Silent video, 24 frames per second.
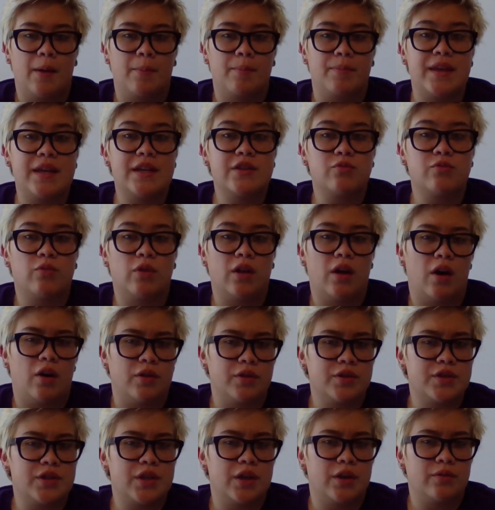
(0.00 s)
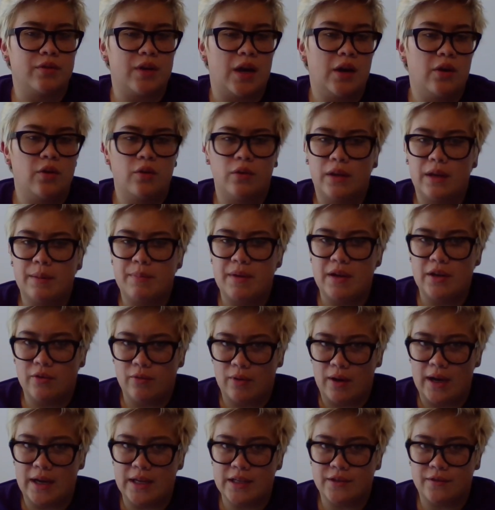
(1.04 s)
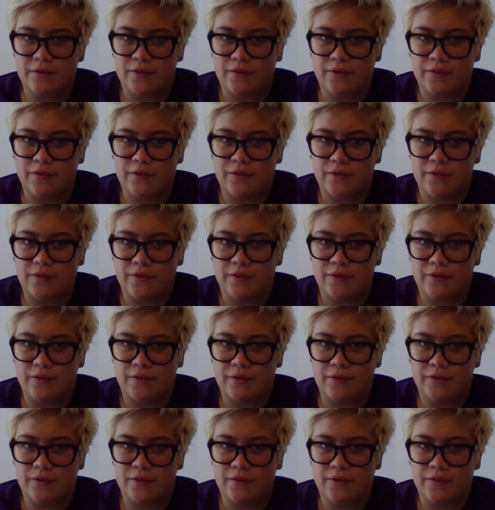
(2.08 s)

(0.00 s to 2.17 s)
These will also not only be grades